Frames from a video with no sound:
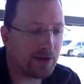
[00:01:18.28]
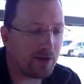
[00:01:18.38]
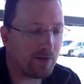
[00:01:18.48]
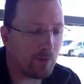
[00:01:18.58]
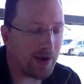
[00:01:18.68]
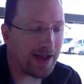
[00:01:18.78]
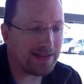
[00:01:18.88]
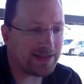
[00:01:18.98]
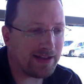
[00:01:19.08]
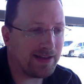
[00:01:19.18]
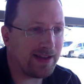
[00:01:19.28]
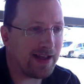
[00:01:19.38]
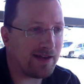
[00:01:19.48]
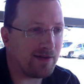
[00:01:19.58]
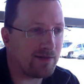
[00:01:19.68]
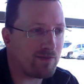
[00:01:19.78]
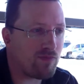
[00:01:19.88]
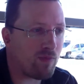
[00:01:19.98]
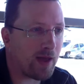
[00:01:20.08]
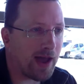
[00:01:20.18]
So when I started out,
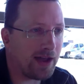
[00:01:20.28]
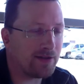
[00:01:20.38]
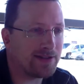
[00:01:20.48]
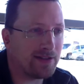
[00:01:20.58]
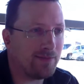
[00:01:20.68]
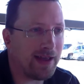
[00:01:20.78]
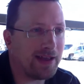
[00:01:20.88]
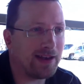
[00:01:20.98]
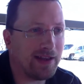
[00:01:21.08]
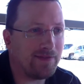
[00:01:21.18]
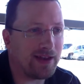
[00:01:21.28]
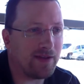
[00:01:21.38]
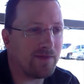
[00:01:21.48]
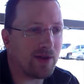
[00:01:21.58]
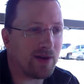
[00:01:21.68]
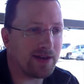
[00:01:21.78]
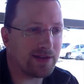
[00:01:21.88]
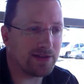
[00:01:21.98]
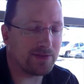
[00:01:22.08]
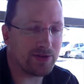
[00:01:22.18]
I could still make a living even though I had
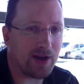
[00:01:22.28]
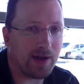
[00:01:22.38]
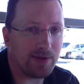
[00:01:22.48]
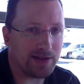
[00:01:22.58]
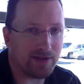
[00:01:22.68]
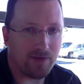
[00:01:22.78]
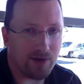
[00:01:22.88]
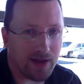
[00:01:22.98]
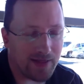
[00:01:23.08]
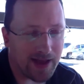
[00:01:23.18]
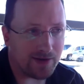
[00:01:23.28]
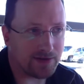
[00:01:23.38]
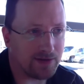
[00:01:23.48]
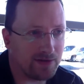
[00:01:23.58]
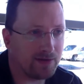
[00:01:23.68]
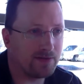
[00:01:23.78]
a subscriber list of only 1,000.